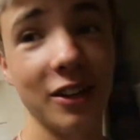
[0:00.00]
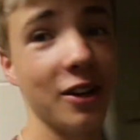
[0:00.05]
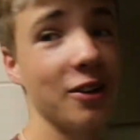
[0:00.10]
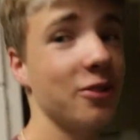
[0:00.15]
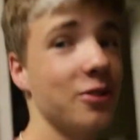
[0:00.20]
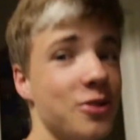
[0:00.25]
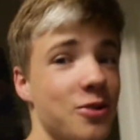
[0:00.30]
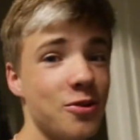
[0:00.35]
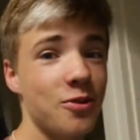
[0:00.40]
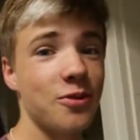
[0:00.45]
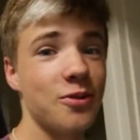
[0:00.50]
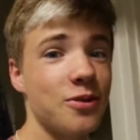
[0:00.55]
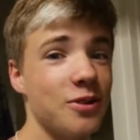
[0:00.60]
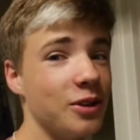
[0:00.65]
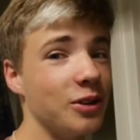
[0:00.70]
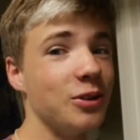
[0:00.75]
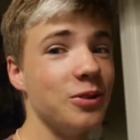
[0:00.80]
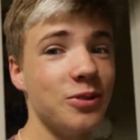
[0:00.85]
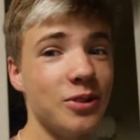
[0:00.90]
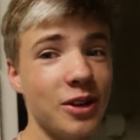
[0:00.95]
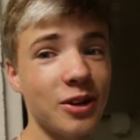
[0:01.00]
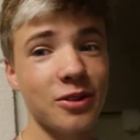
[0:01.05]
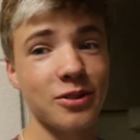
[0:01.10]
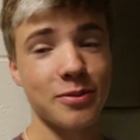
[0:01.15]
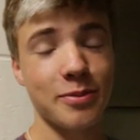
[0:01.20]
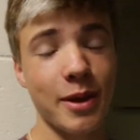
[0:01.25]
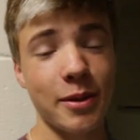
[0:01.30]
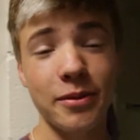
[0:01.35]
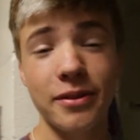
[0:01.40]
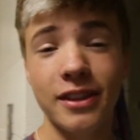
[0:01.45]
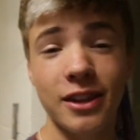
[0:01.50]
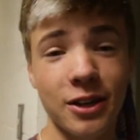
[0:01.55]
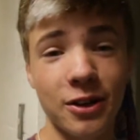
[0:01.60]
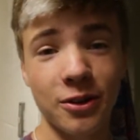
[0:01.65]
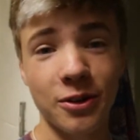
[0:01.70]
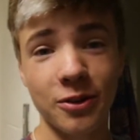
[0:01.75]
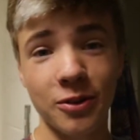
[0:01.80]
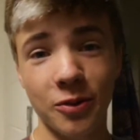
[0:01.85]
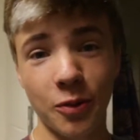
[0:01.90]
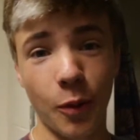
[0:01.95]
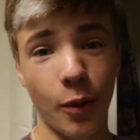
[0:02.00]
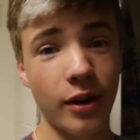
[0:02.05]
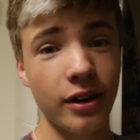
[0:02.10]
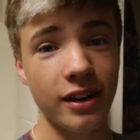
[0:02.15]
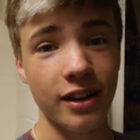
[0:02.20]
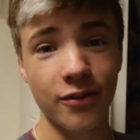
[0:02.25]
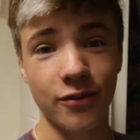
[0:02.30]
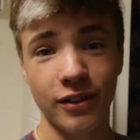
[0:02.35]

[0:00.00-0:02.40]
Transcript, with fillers: know, who who knows? Maybe they'll want a